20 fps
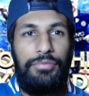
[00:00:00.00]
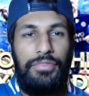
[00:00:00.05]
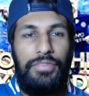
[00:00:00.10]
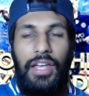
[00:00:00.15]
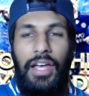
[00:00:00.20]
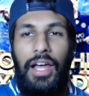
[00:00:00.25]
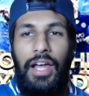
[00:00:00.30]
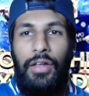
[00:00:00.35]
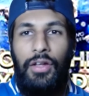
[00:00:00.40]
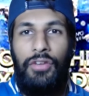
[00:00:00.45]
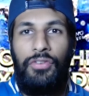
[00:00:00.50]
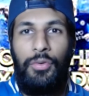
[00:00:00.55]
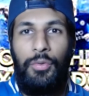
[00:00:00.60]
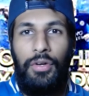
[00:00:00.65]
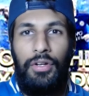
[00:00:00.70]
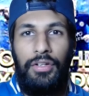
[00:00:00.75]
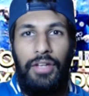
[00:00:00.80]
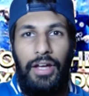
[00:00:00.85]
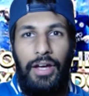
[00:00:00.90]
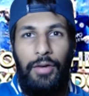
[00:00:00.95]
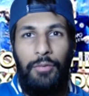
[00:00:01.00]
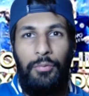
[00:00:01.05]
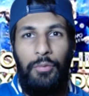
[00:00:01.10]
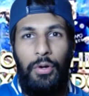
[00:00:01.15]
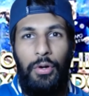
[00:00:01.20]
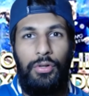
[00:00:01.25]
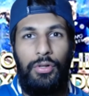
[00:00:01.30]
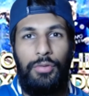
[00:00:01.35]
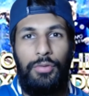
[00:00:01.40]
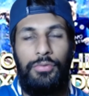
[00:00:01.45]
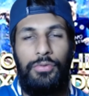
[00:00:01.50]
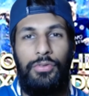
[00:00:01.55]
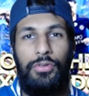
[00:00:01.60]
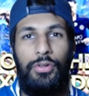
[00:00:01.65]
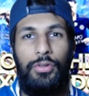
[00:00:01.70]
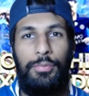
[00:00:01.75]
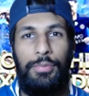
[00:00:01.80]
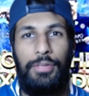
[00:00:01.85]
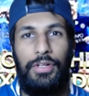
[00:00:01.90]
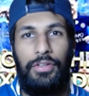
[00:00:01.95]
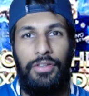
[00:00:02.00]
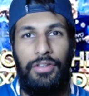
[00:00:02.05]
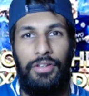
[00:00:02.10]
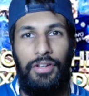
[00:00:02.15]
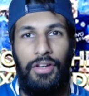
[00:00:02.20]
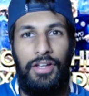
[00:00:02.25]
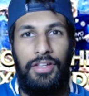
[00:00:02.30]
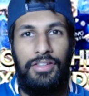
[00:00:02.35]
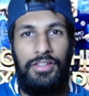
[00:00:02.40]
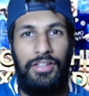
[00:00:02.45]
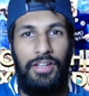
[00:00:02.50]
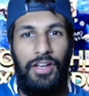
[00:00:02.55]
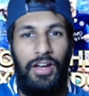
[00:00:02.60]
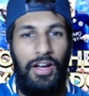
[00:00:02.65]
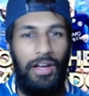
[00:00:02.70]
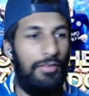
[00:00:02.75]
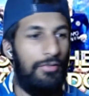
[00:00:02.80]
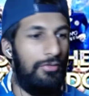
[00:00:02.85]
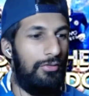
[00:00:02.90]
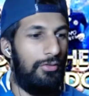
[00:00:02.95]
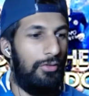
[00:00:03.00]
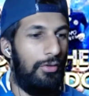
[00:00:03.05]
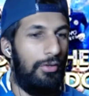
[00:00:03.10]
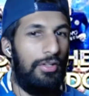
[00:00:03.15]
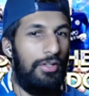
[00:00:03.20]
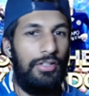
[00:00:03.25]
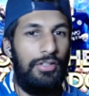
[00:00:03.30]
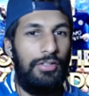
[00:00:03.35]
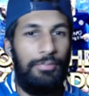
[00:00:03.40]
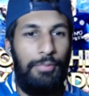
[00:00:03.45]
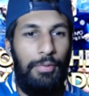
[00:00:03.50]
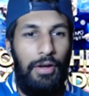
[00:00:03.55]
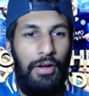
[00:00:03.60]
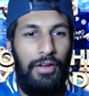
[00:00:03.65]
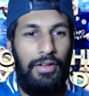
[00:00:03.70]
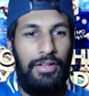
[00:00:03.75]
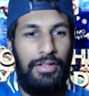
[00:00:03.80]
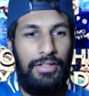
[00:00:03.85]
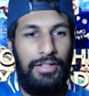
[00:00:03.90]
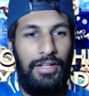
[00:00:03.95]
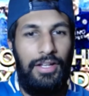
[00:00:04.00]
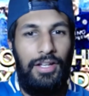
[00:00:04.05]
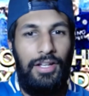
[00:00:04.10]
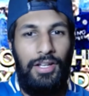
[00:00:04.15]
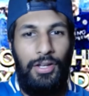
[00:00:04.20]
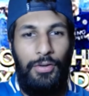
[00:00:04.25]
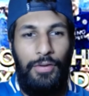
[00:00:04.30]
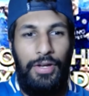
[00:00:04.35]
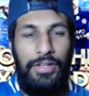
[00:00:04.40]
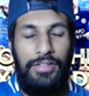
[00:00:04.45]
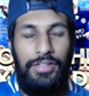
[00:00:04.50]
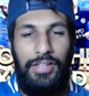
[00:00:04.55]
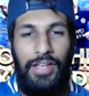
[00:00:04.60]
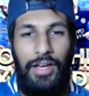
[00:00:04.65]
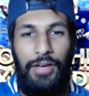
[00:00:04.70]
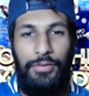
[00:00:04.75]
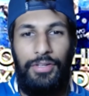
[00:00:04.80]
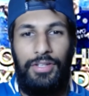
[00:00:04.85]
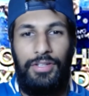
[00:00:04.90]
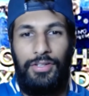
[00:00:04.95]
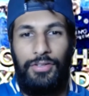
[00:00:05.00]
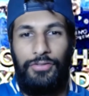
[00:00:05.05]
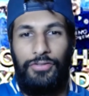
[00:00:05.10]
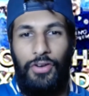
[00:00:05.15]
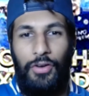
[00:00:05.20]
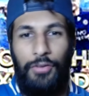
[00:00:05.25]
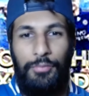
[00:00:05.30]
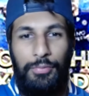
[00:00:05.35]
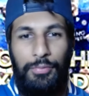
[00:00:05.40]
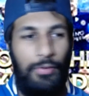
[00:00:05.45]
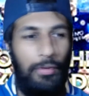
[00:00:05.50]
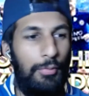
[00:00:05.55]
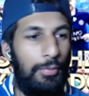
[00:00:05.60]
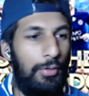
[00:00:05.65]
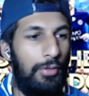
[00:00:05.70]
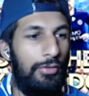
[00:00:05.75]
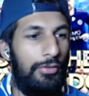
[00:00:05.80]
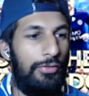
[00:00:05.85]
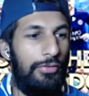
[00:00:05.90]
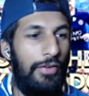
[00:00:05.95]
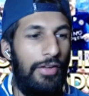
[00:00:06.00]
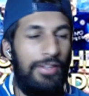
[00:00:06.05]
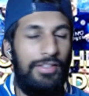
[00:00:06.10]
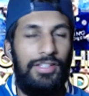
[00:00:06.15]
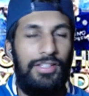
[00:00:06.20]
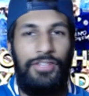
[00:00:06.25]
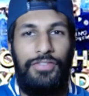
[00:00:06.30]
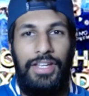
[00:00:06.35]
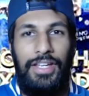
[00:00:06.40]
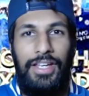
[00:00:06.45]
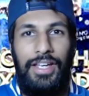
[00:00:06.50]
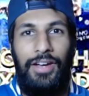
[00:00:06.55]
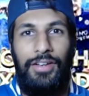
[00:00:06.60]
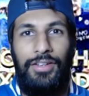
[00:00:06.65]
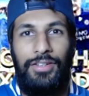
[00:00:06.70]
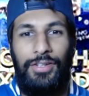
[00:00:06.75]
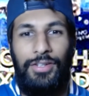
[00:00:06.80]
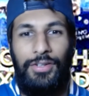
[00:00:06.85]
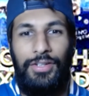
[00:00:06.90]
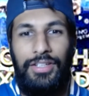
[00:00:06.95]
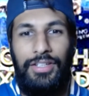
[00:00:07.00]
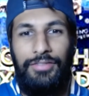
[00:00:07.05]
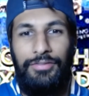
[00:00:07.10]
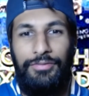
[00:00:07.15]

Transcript: Hello, everyone, and welcome to Beyond the 90. I am joined by Lewis. How are you from the BluesFansTV? How are you doing?